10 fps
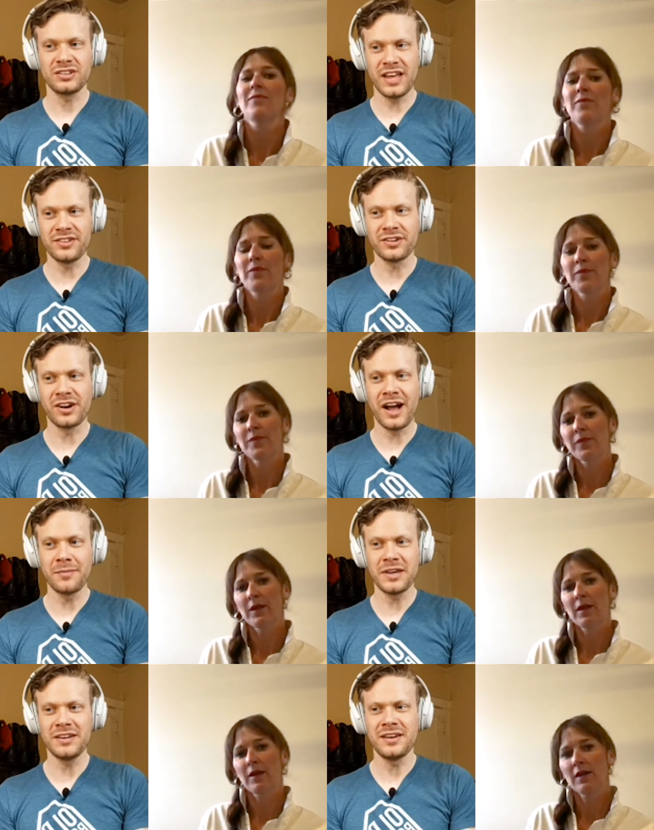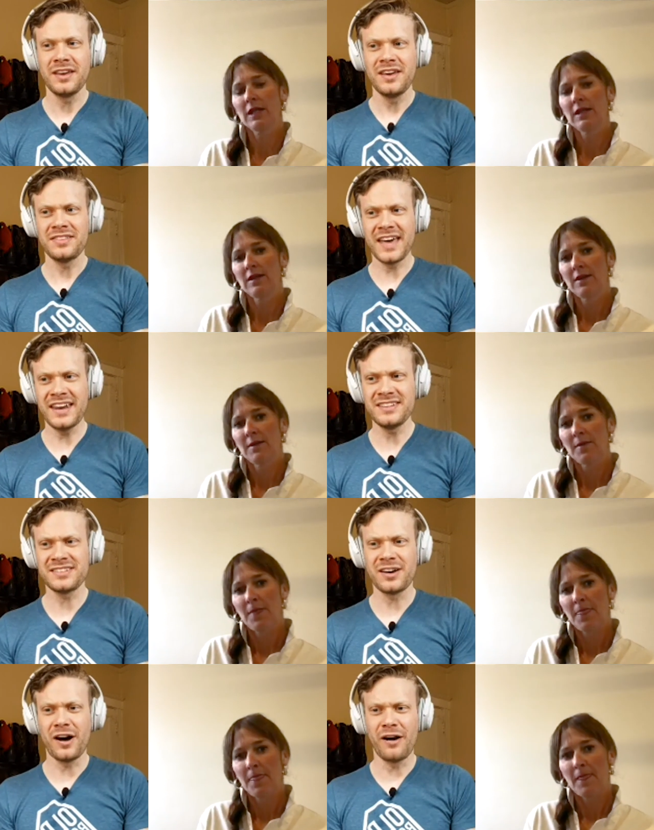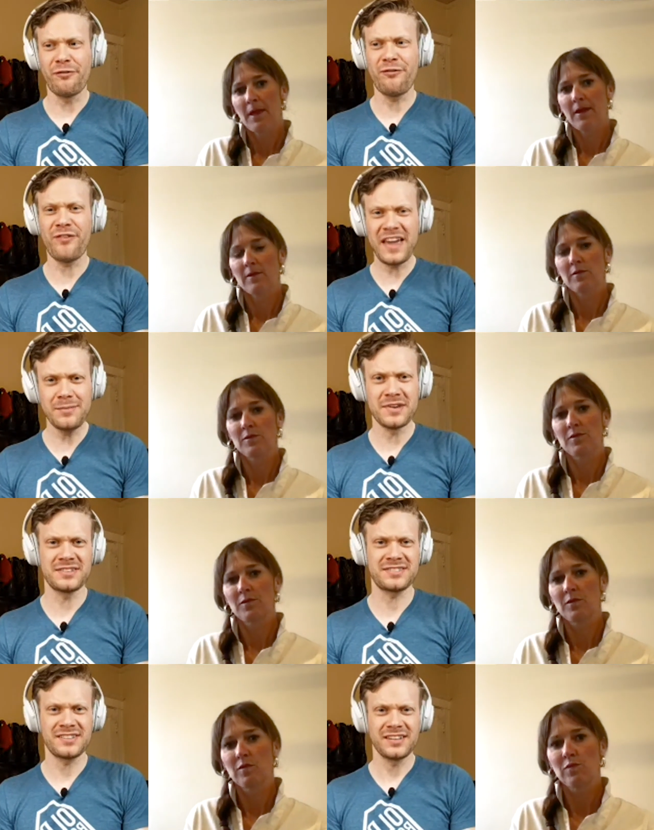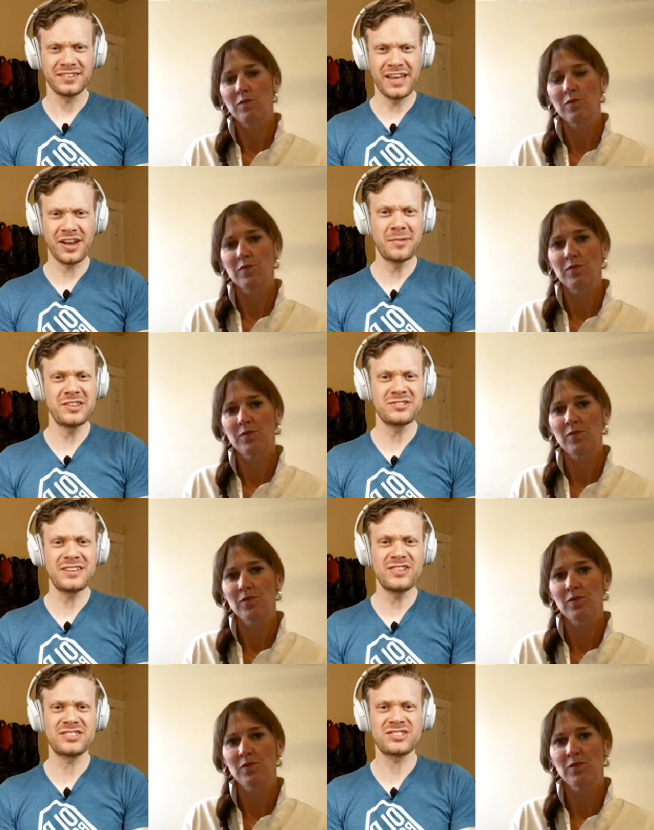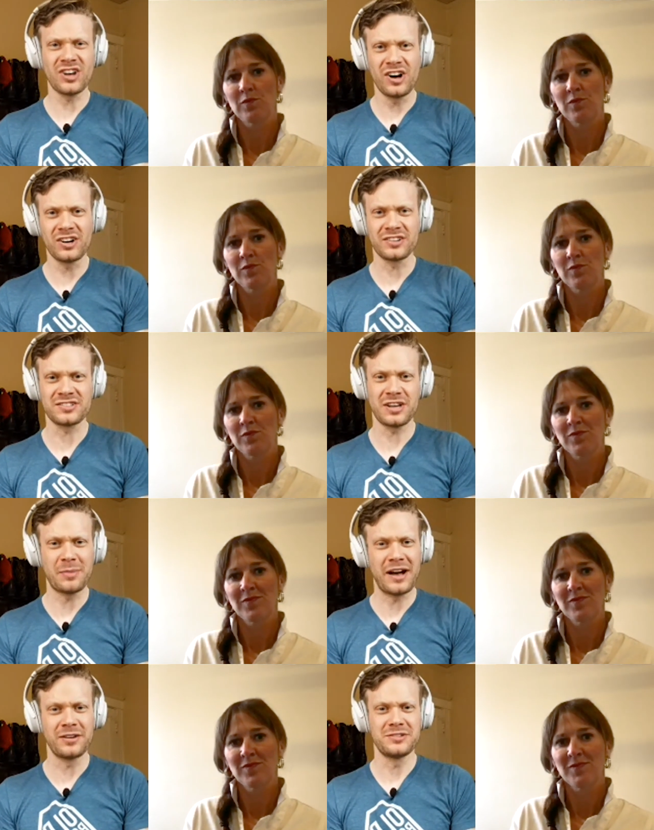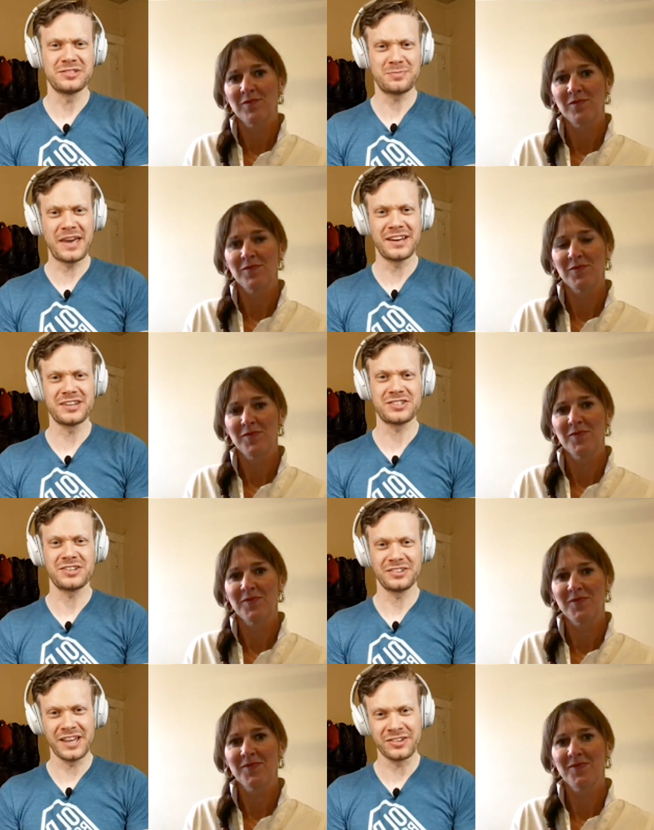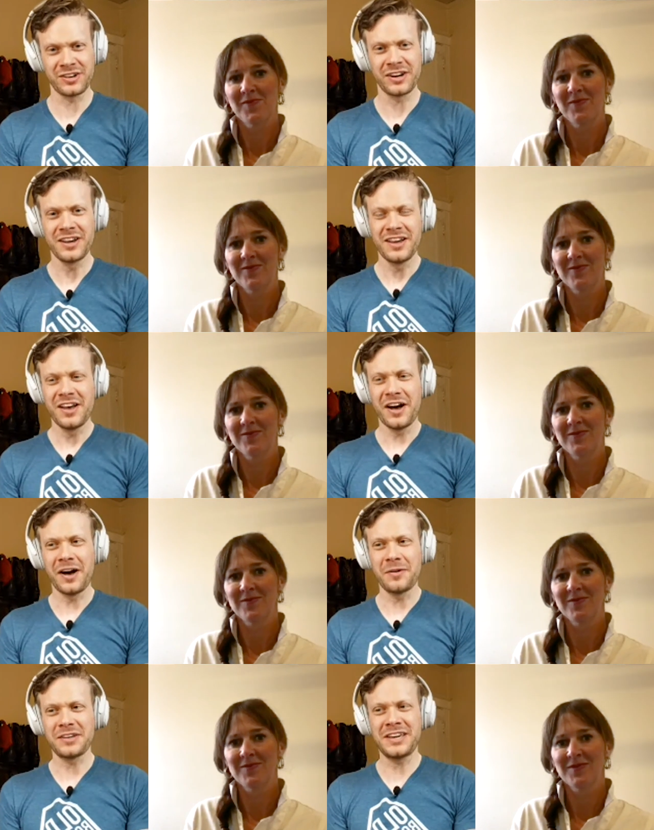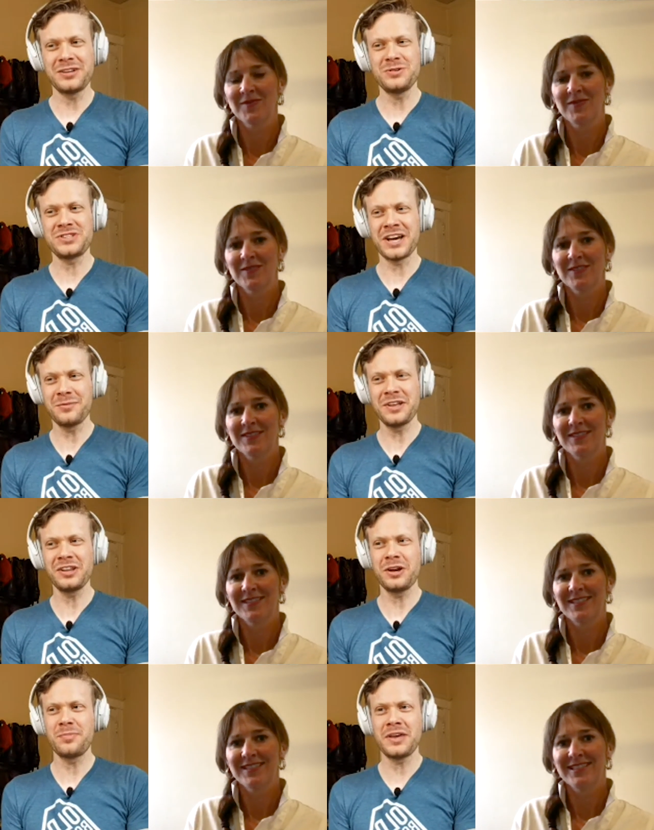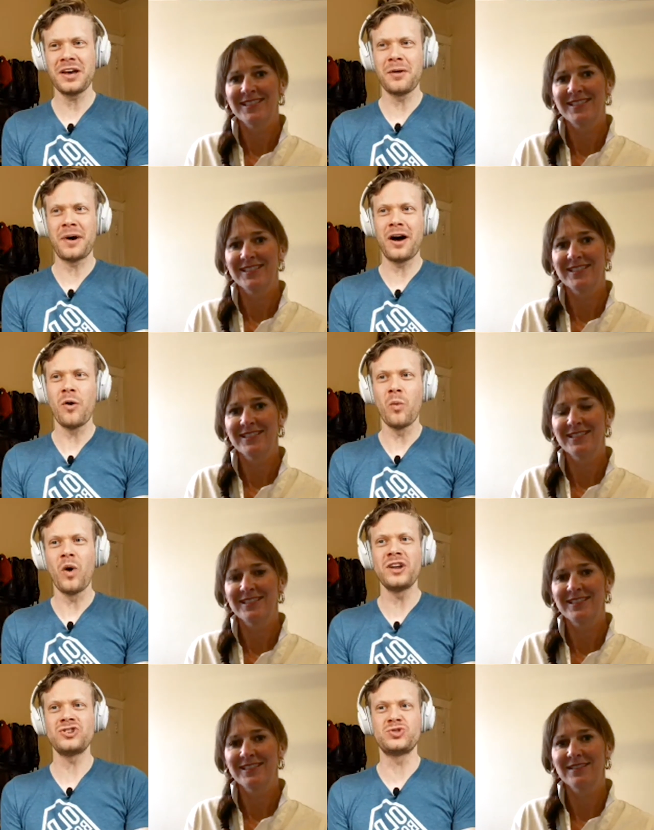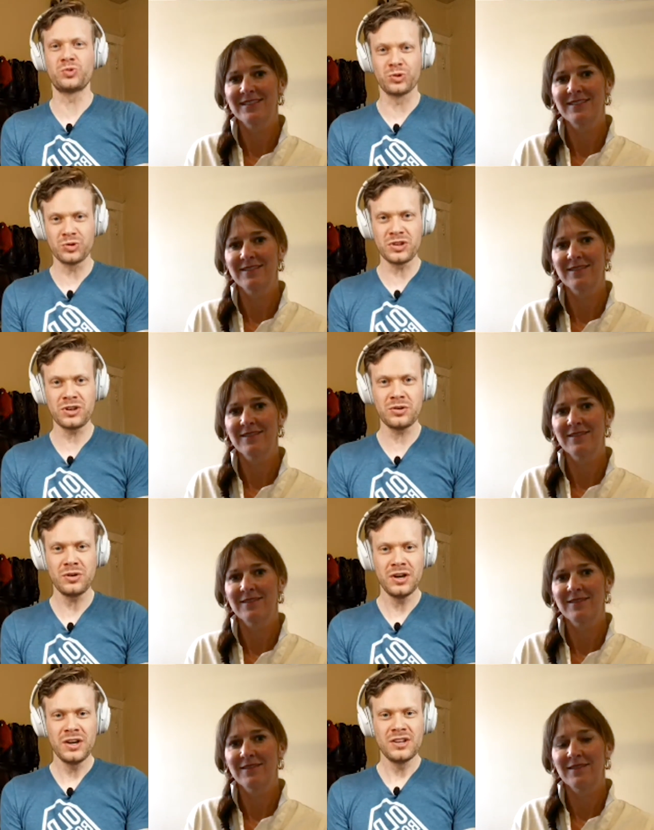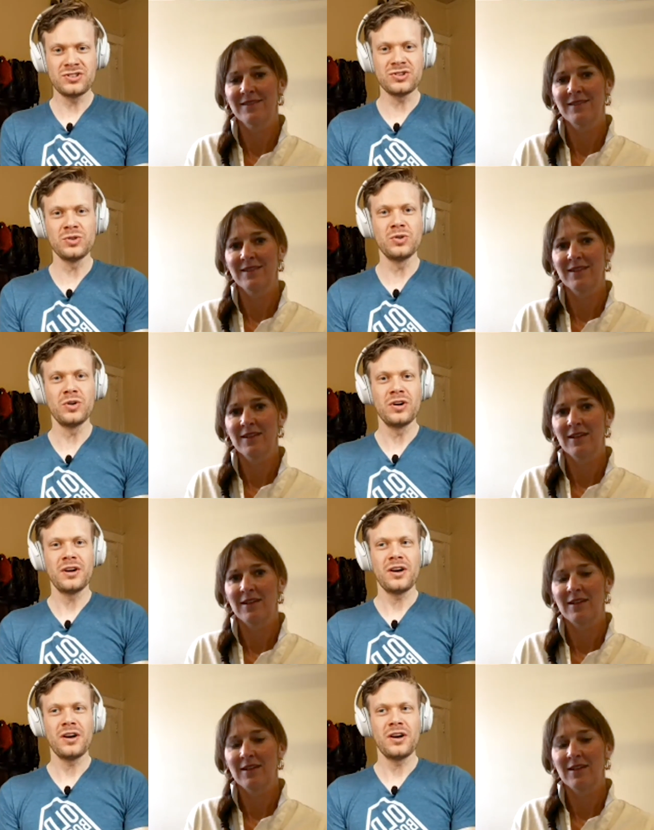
Speaker 1: leather, I mean, that is a, a famous leather. I mean, there's even songs about Spanish leather. Uh, can you tell me a little bit about what drew you to